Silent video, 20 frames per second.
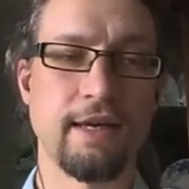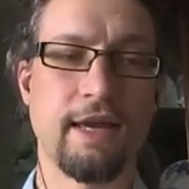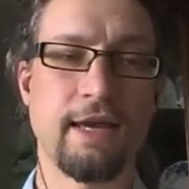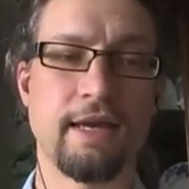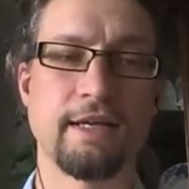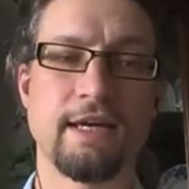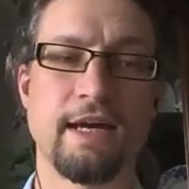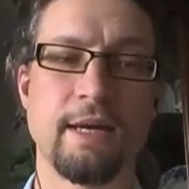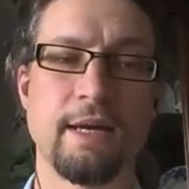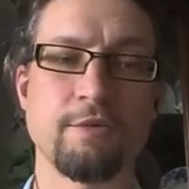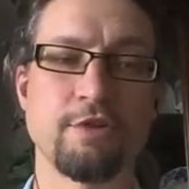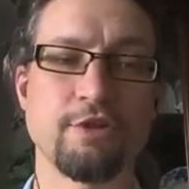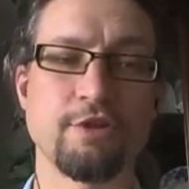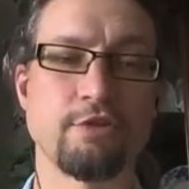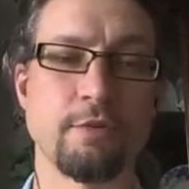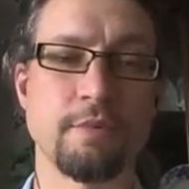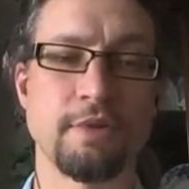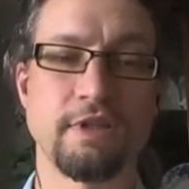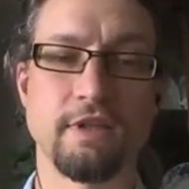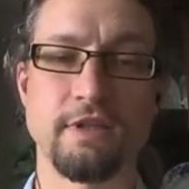and I'm
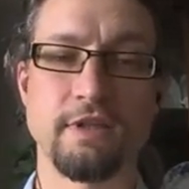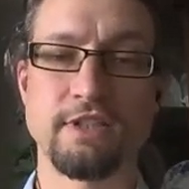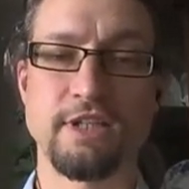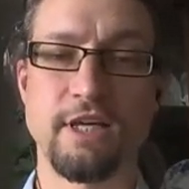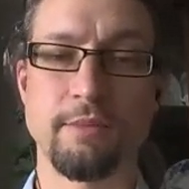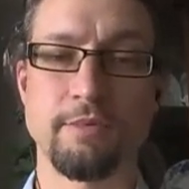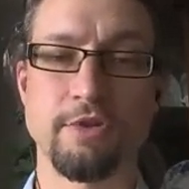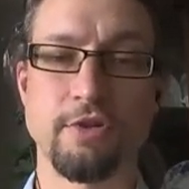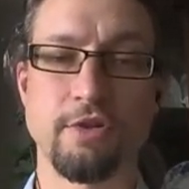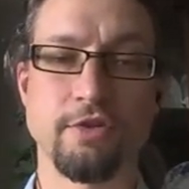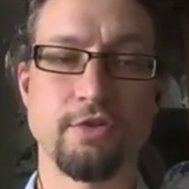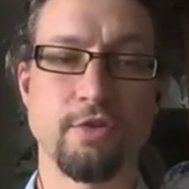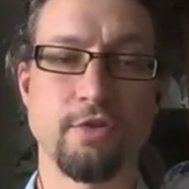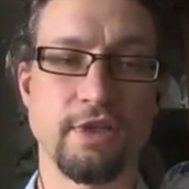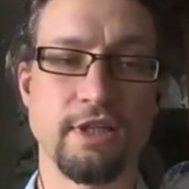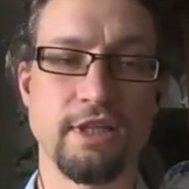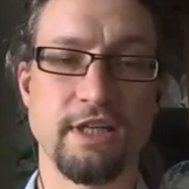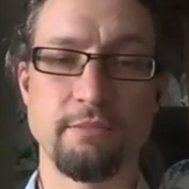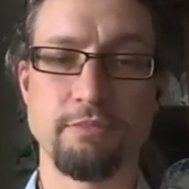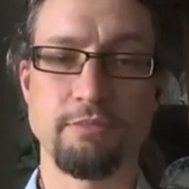contributing the chapter on
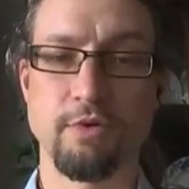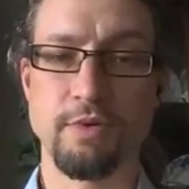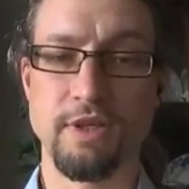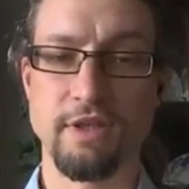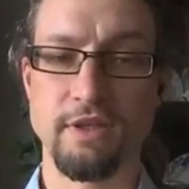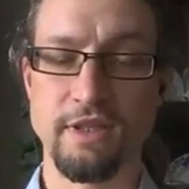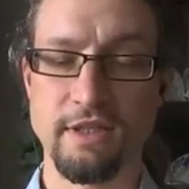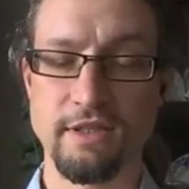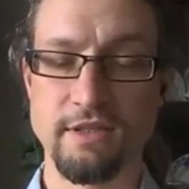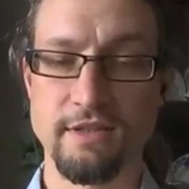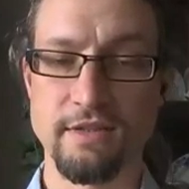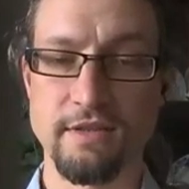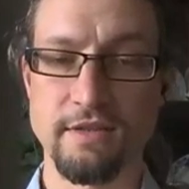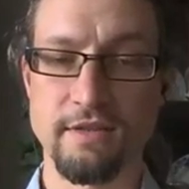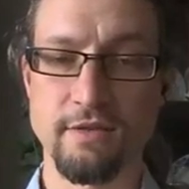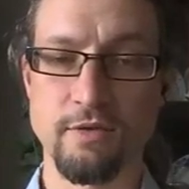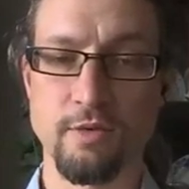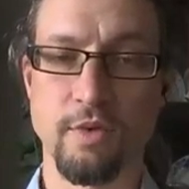Tolkien and Boethius,